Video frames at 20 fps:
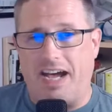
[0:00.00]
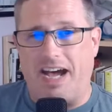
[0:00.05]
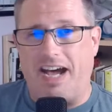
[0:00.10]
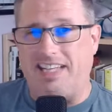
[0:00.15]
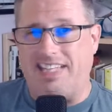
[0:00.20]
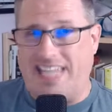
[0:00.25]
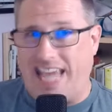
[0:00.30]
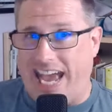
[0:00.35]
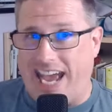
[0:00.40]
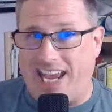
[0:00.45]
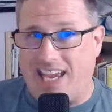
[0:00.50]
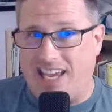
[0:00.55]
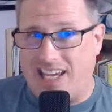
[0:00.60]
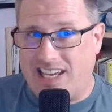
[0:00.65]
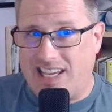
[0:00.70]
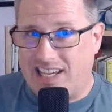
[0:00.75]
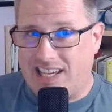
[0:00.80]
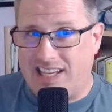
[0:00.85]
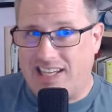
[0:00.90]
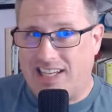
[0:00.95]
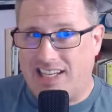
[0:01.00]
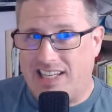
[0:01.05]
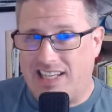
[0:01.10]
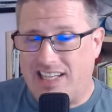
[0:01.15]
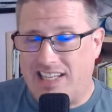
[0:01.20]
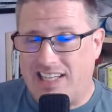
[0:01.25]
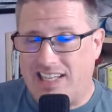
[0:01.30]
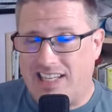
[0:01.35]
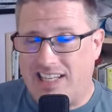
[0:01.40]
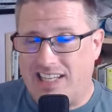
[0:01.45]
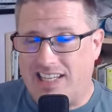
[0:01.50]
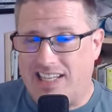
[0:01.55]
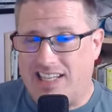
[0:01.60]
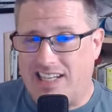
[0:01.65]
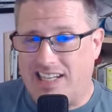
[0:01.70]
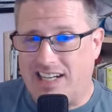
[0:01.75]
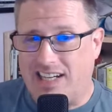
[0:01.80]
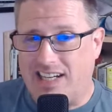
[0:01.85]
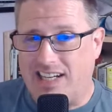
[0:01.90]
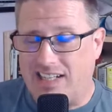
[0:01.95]
a deck,
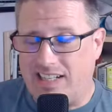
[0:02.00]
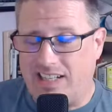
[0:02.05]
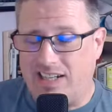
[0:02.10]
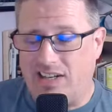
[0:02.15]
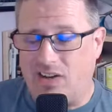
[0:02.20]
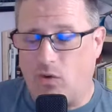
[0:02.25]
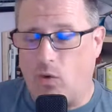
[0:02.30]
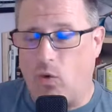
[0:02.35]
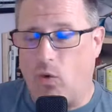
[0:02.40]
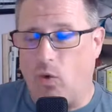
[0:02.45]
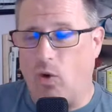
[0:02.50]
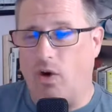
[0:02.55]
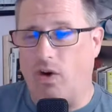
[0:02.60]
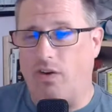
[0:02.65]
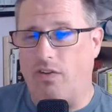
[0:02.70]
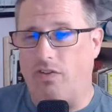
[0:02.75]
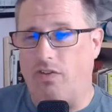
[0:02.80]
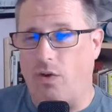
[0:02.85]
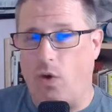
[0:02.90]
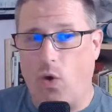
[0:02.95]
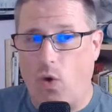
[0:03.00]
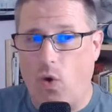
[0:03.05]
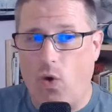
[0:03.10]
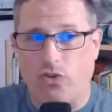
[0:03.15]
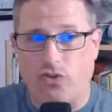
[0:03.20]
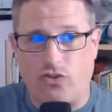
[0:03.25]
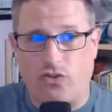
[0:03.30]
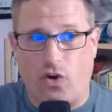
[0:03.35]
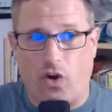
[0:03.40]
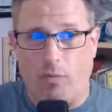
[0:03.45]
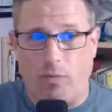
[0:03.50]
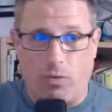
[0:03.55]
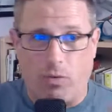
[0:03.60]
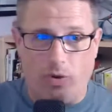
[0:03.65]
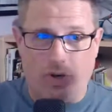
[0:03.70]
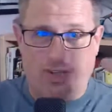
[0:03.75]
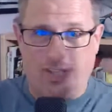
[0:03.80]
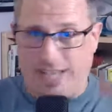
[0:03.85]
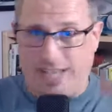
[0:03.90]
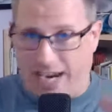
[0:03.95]
or the whole
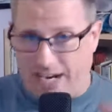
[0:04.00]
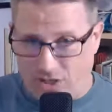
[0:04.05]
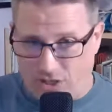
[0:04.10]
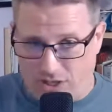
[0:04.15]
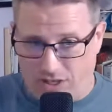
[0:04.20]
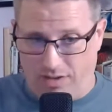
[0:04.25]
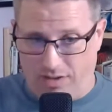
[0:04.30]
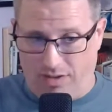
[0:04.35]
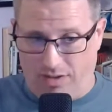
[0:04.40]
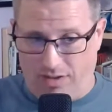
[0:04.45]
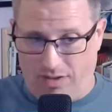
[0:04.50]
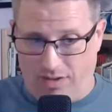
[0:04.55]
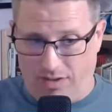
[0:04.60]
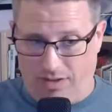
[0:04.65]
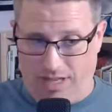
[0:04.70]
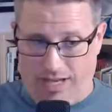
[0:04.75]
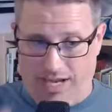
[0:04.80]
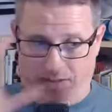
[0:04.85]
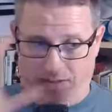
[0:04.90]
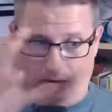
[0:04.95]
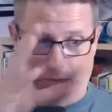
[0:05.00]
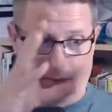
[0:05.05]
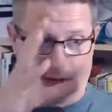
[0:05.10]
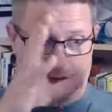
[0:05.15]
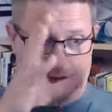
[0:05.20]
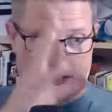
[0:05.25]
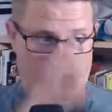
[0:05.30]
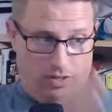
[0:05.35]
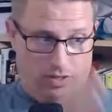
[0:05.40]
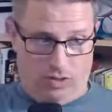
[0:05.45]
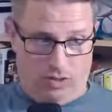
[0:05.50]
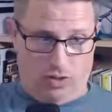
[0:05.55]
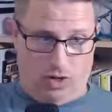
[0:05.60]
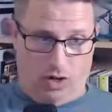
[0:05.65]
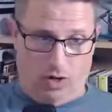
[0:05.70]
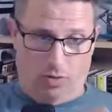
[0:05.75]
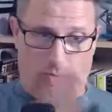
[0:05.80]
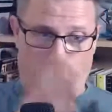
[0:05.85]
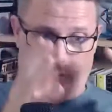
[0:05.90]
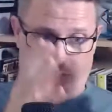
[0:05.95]
starboard section, like everybody on the
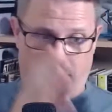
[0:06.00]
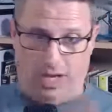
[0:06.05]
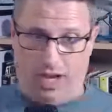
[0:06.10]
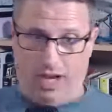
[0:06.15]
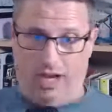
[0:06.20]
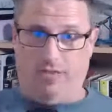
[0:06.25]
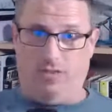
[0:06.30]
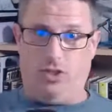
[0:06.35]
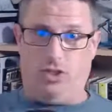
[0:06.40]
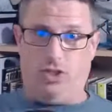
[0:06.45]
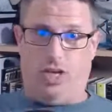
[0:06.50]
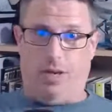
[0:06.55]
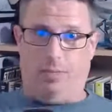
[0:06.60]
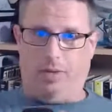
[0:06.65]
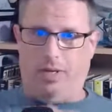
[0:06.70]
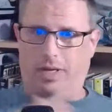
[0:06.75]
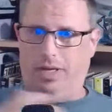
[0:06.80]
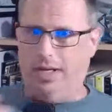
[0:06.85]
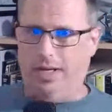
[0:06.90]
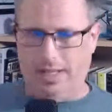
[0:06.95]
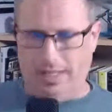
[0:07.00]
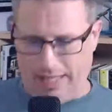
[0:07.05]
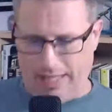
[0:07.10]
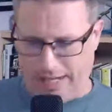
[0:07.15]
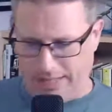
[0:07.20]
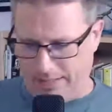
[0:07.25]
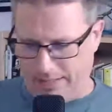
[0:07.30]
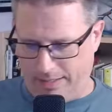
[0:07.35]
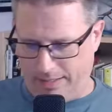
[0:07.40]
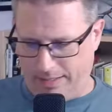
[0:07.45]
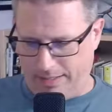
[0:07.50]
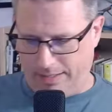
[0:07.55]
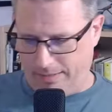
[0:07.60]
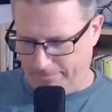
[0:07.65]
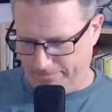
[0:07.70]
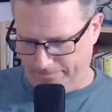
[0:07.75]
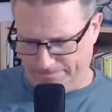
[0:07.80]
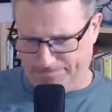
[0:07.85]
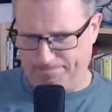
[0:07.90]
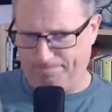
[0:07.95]
starboard side of the ship. Like,
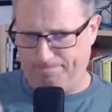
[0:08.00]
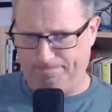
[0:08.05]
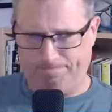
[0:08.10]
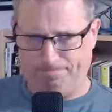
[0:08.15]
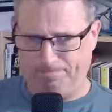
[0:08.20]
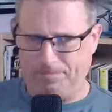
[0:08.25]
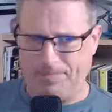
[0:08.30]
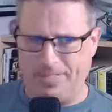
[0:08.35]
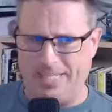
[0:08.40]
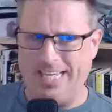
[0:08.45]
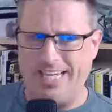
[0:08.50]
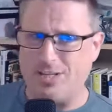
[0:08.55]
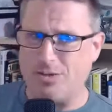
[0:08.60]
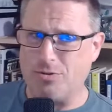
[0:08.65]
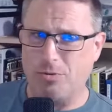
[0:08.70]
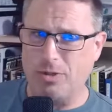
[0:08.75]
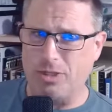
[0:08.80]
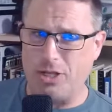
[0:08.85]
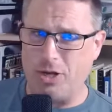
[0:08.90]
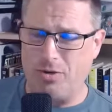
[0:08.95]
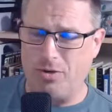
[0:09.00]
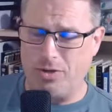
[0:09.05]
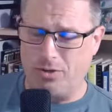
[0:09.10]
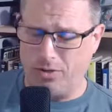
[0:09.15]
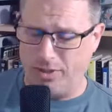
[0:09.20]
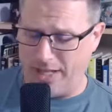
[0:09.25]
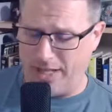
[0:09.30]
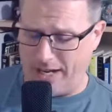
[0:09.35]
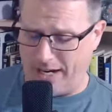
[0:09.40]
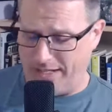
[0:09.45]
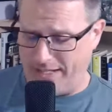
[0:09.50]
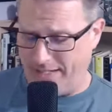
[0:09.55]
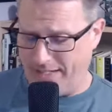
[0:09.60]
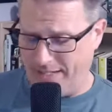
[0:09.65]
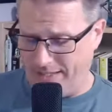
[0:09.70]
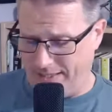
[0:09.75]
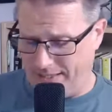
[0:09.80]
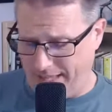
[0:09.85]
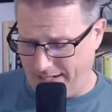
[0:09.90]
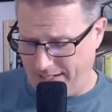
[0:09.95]
he doesn't really go into a lot of,
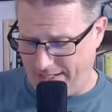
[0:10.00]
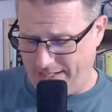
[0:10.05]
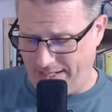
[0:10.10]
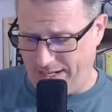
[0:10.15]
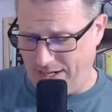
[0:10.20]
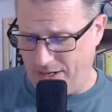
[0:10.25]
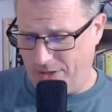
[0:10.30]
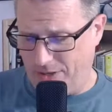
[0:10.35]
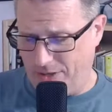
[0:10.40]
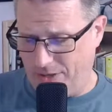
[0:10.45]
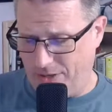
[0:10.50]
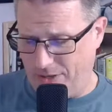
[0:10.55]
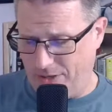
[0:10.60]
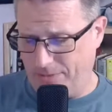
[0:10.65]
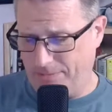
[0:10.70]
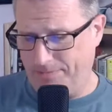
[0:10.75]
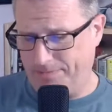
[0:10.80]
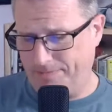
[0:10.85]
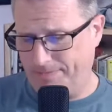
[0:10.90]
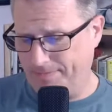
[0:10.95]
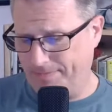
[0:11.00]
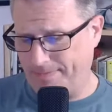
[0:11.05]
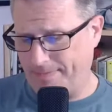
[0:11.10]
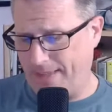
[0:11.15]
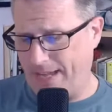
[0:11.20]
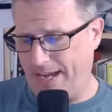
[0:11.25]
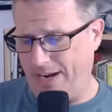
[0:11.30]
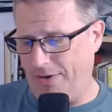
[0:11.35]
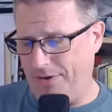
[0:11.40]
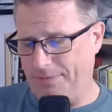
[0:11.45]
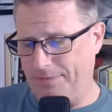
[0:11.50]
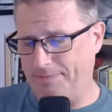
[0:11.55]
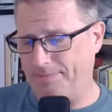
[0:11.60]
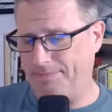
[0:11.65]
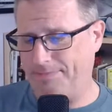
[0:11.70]
you know, I don't know.